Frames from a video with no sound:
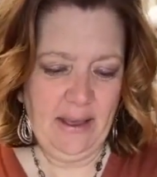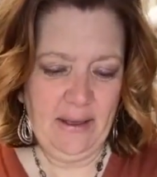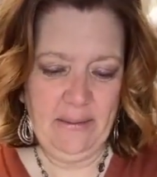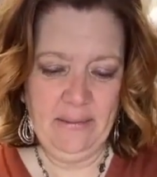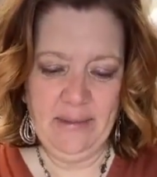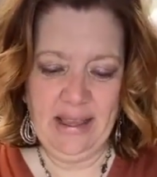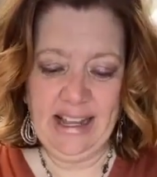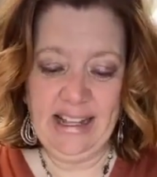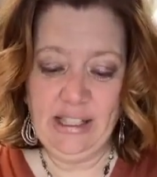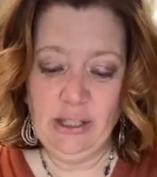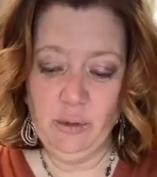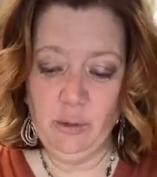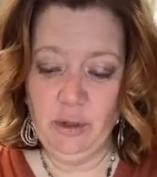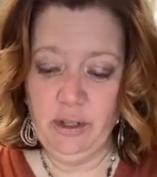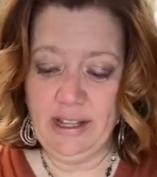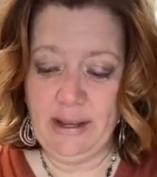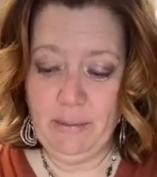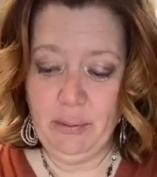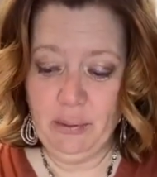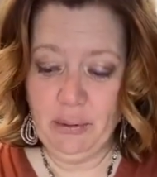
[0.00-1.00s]
It's
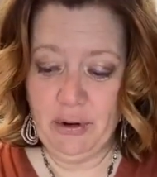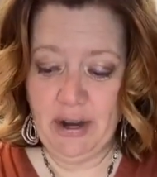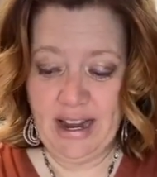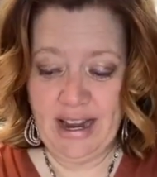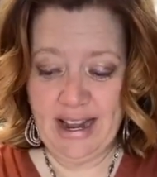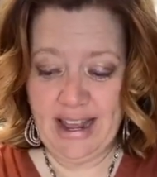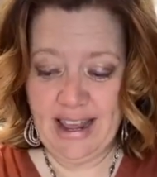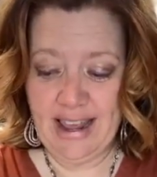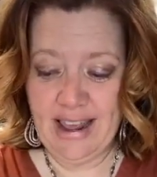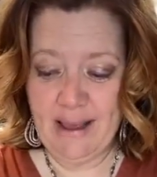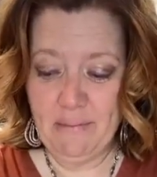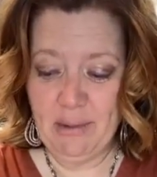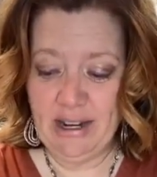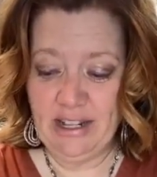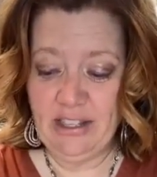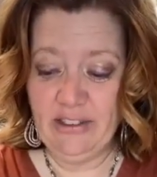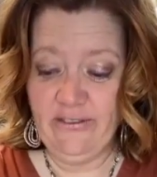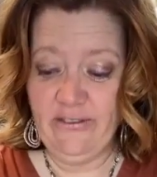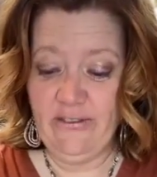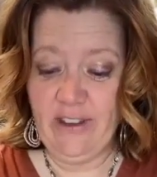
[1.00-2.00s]
really pretty,
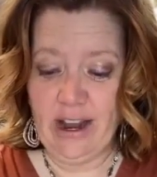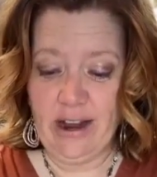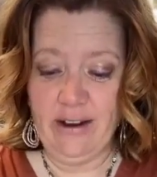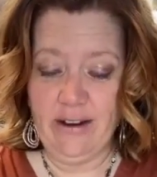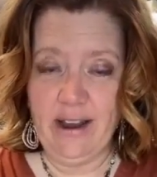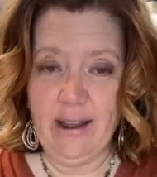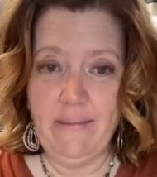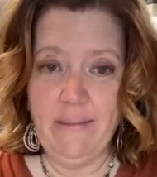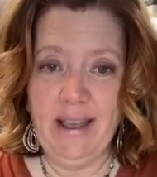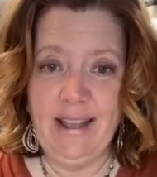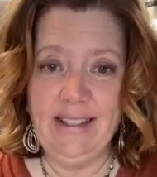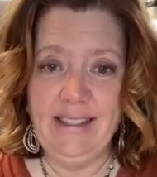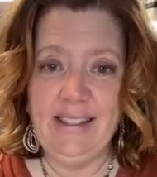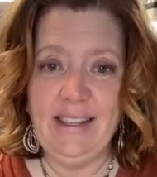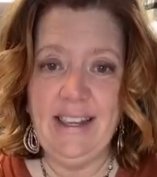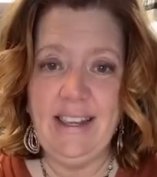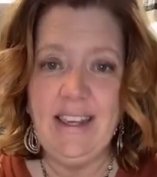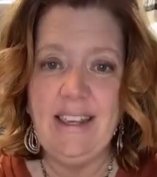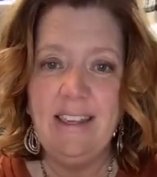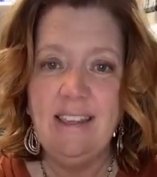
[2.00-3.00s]
but it's very
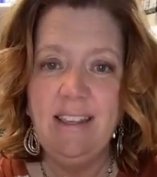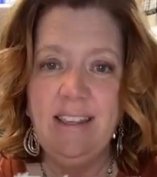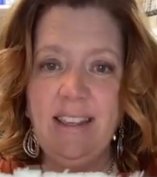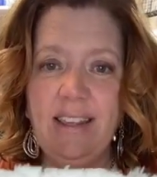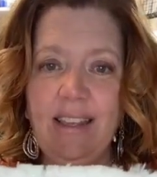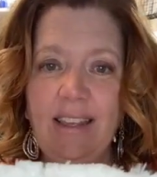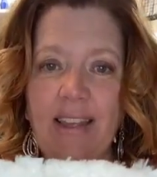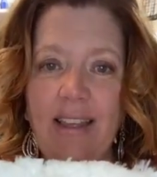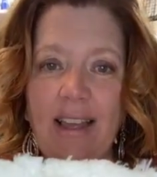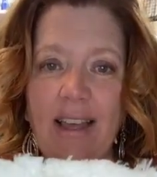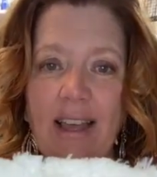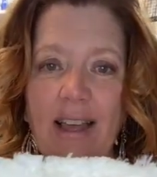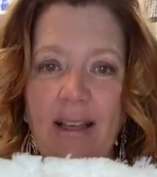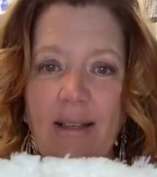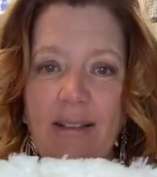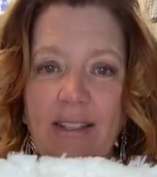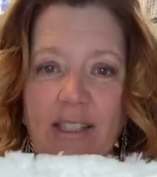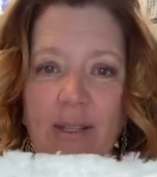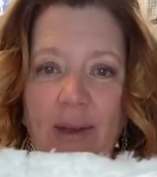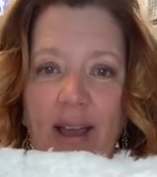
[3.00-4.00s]
messy.
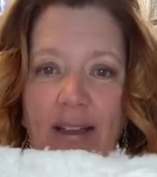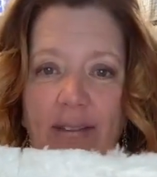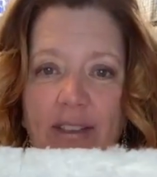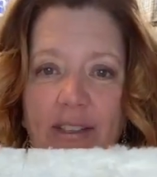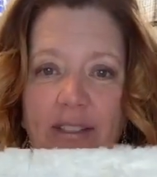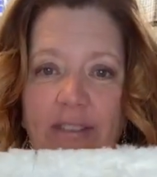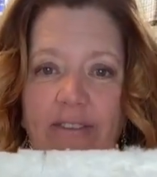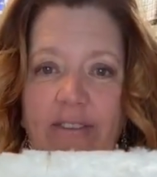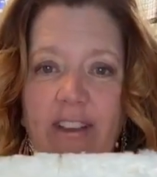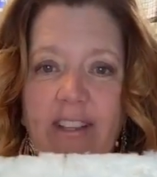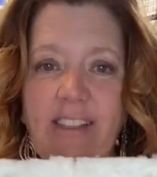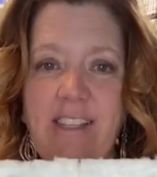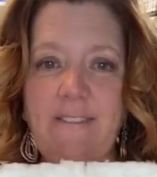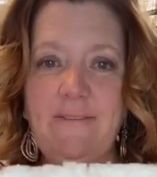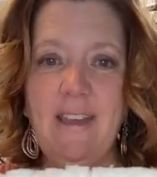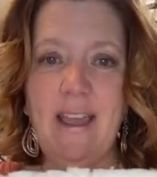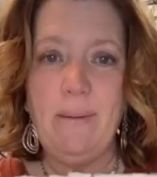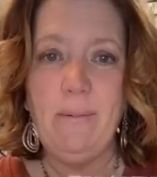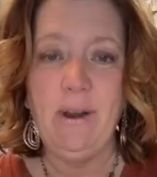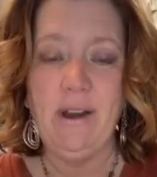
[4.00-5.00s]
So I have this
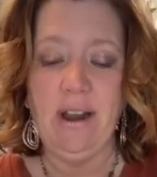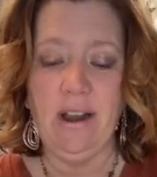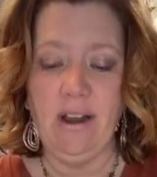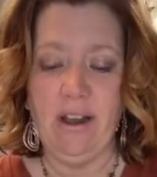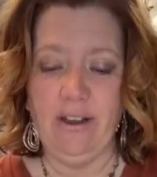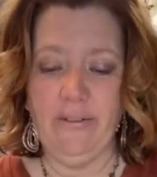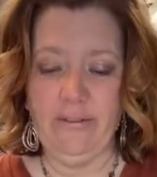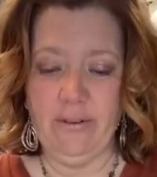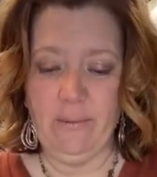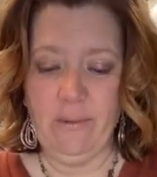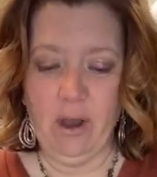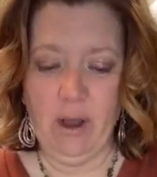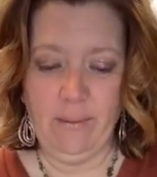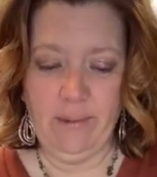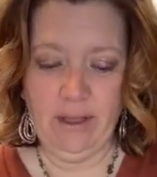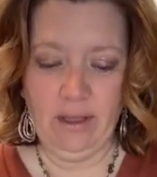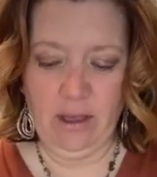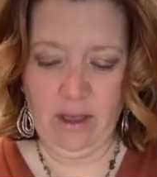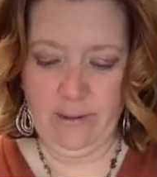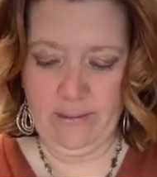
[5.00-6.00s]
fuzzy fabric I got from
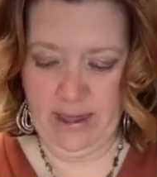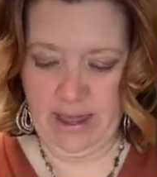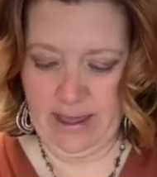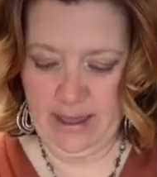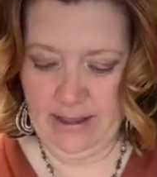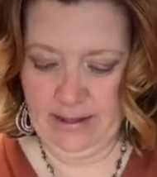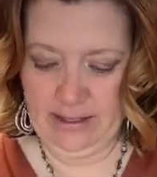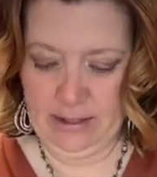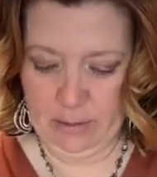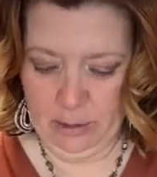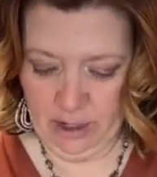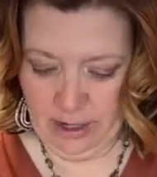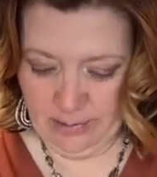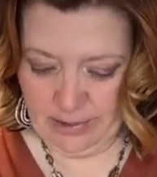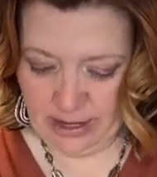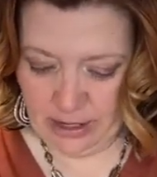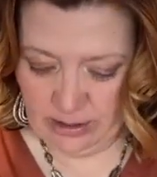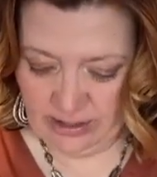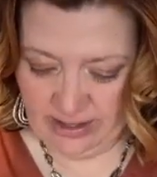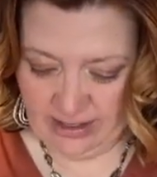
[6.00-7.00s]
Hobby Lobby. So I'm
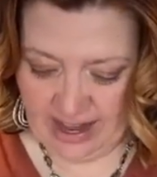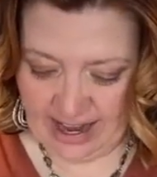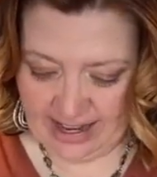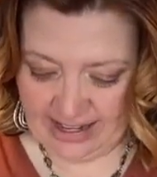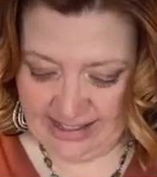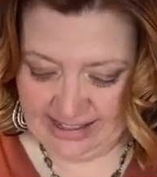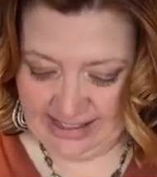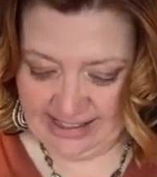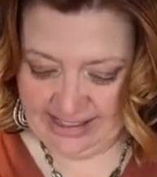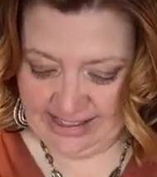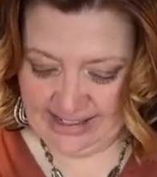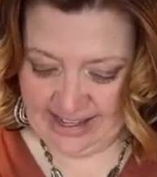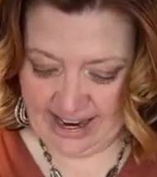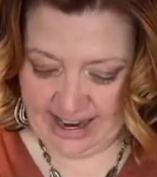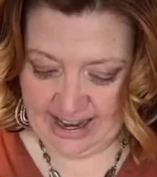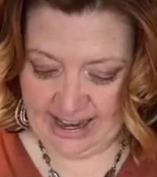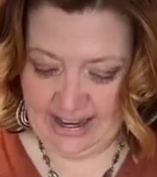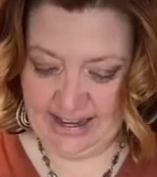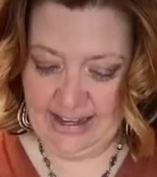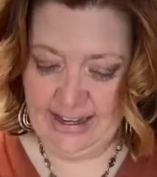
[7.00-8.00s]
going to be using that
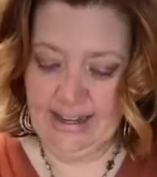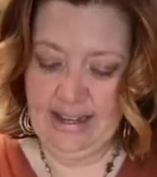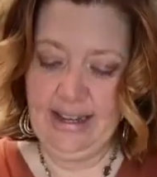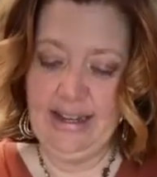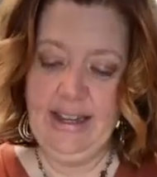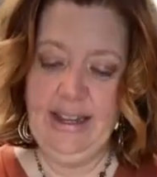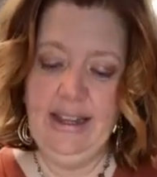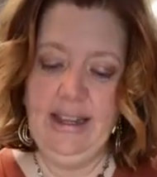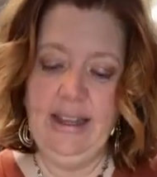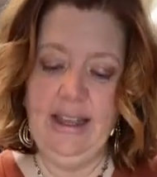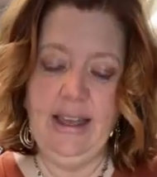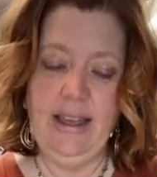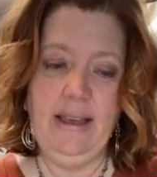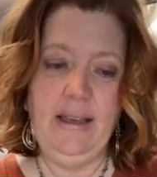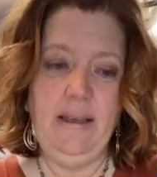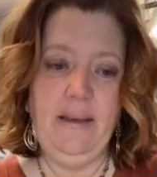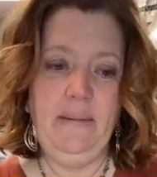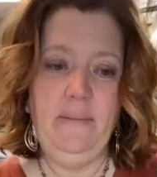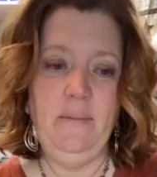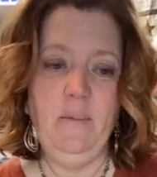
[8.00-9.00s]
instead.
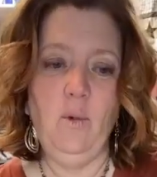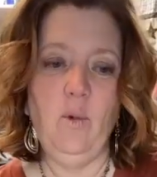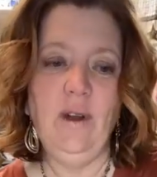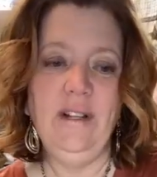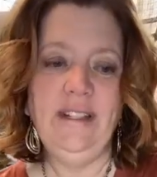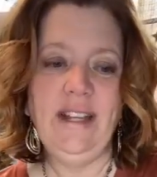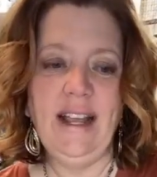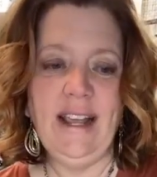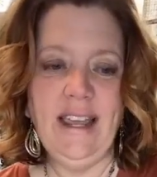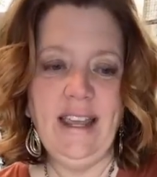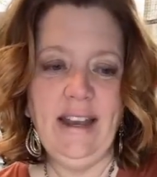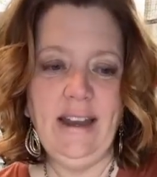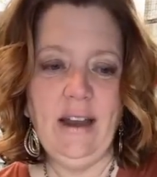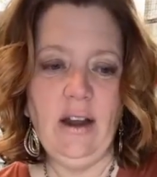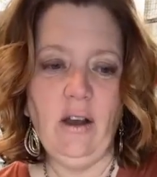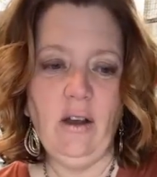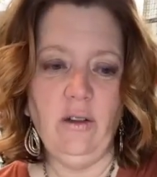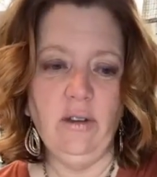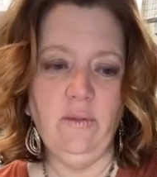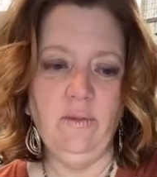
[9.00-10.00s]
Once I get
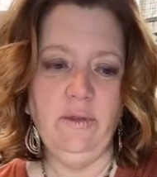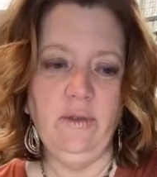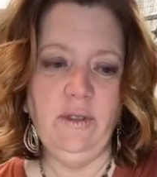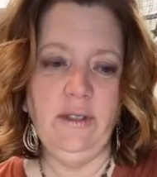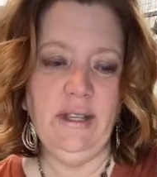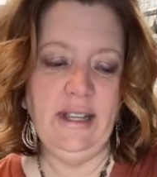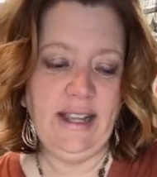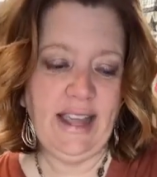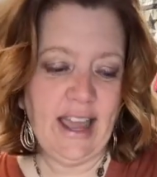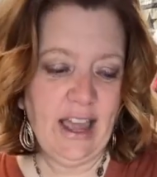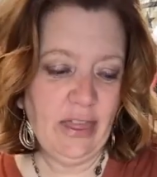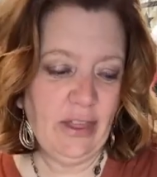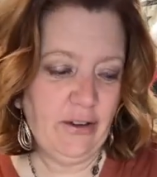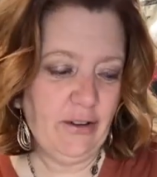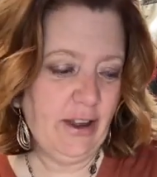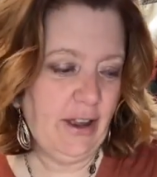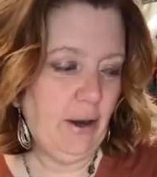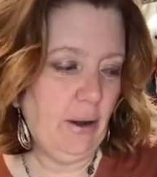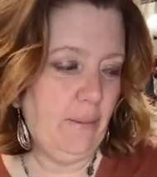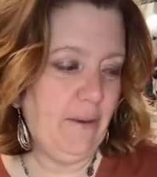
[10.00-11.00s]
it all
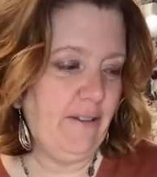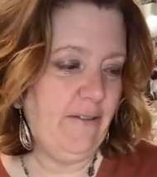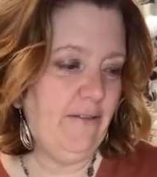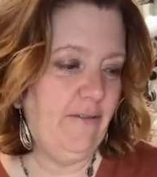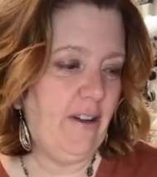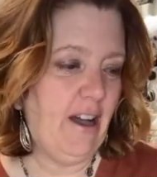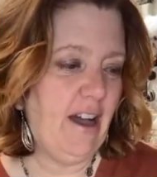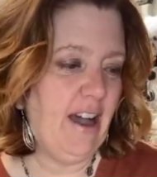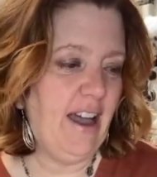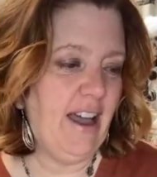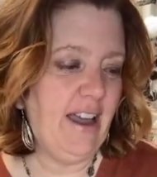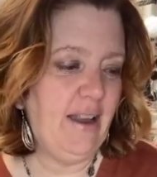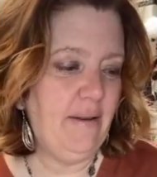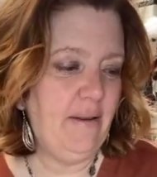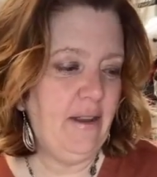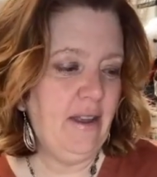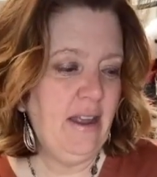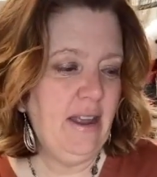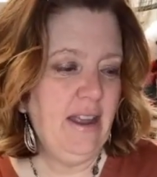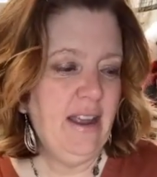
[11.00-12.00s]
together, it'll be
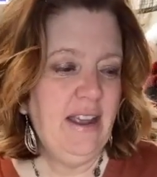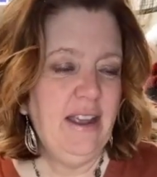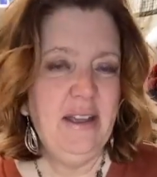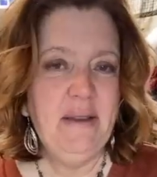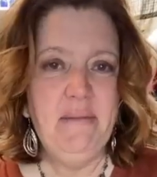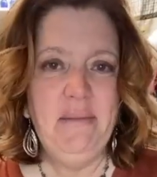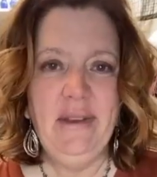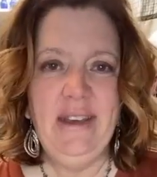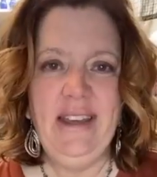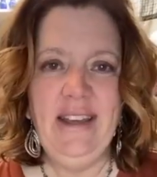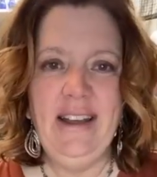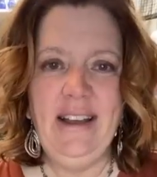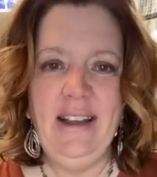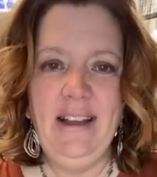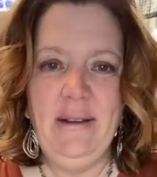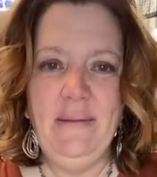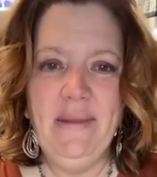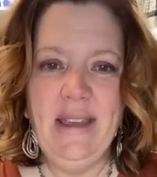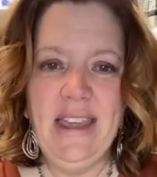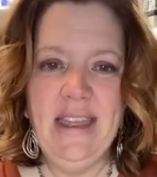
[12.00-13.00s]
fine. But
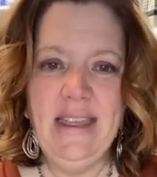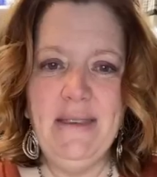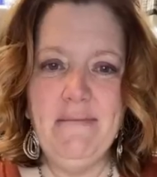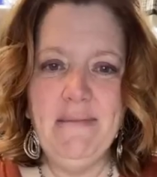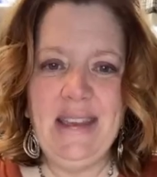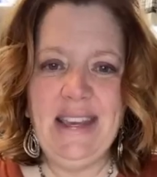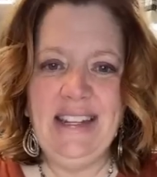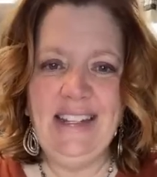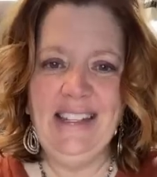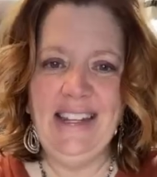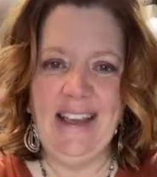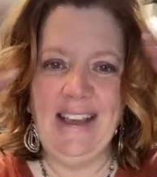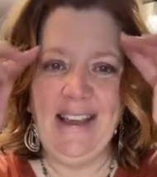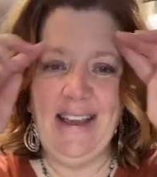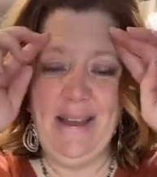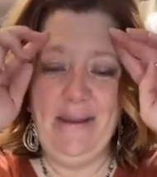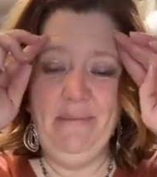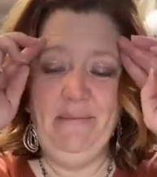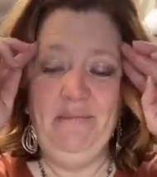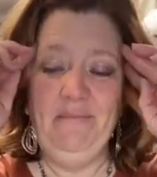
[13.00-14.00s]
in the
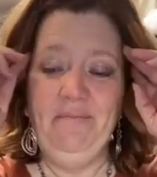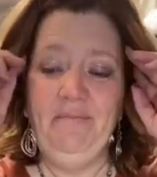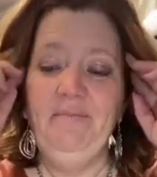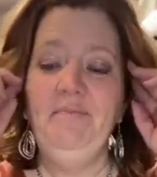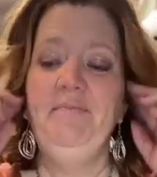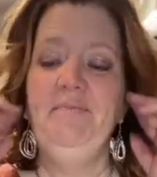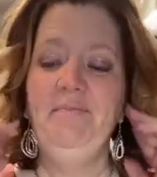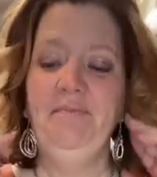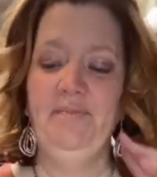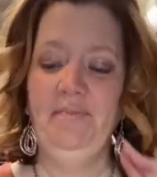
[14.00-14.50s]
meantime,